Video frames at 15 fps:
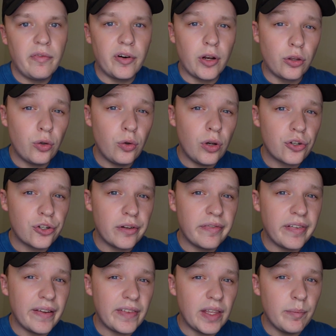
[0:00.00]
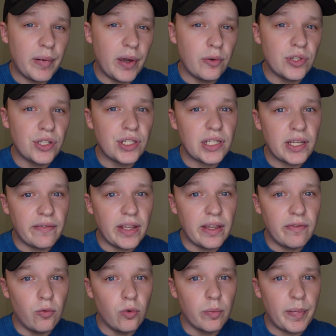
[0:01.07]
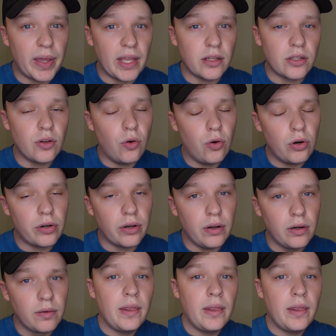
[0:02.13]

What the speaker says: For a £215.74 order,